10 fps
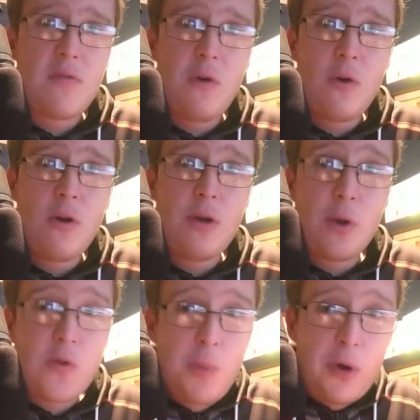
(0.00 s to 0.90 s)
Season
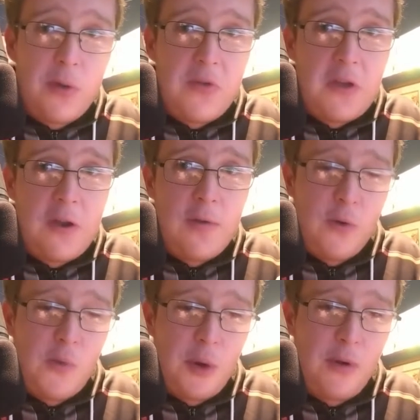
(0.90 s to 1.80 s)
4, no
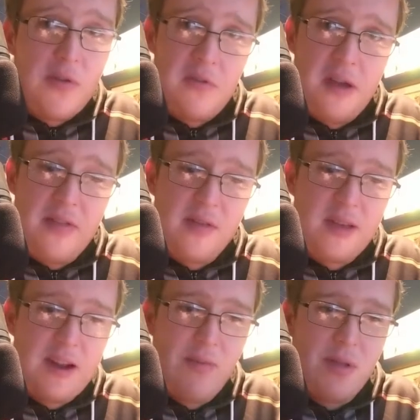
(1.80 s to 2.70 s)
spoilers here, no spoilers if
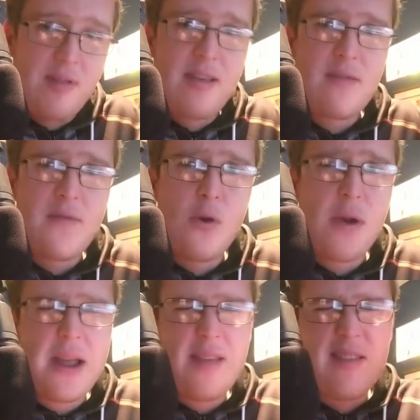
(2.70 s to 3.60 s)
you haven't seen it, but
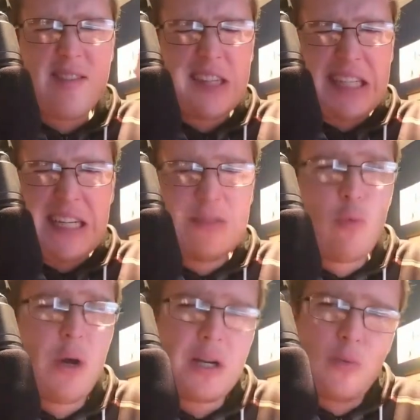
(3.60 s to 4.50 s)
Season 4 is...
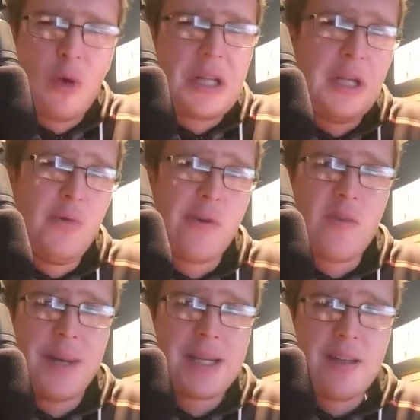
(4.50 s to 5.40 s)
What
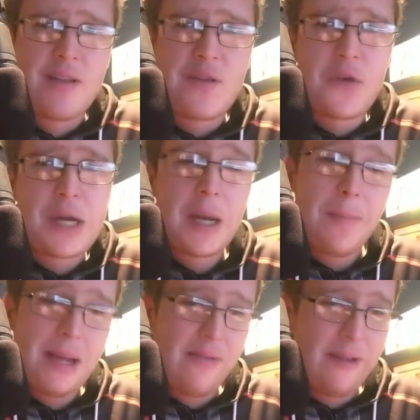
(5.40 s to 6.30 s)
can you expect? It's
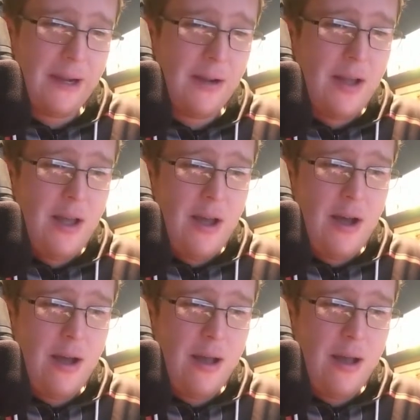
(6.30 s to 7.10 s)
freaking amazing.